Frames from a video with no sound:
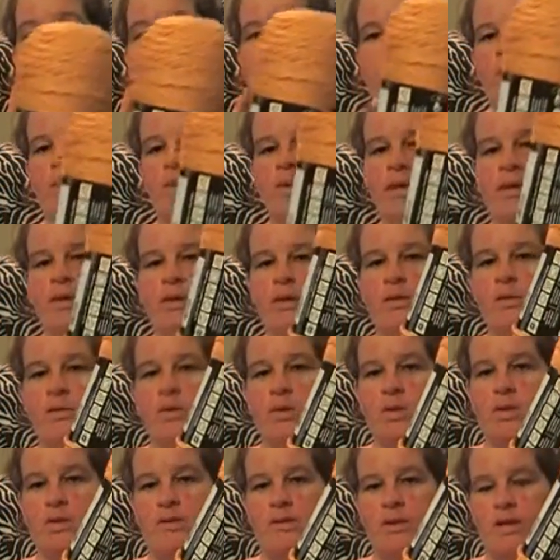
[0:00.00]
for the
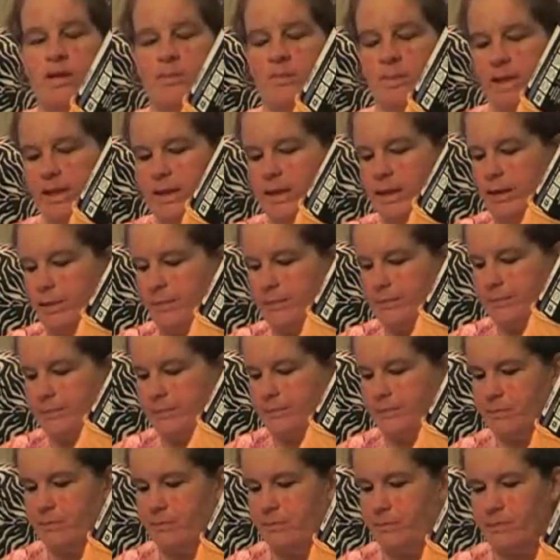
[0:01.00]
Wizard of Oz blanket.
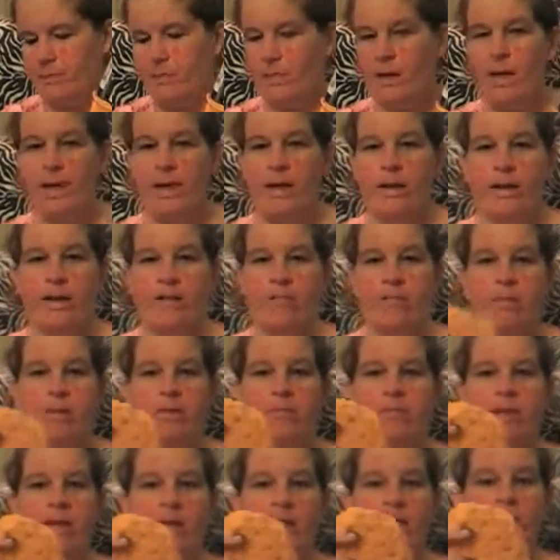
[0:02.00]
And I've
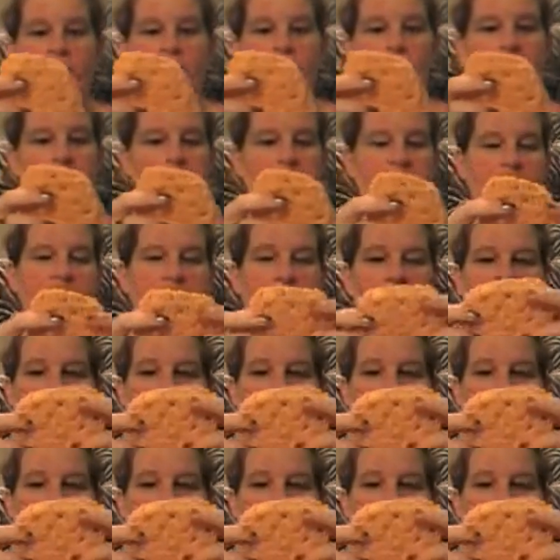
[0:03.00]
been making squares out of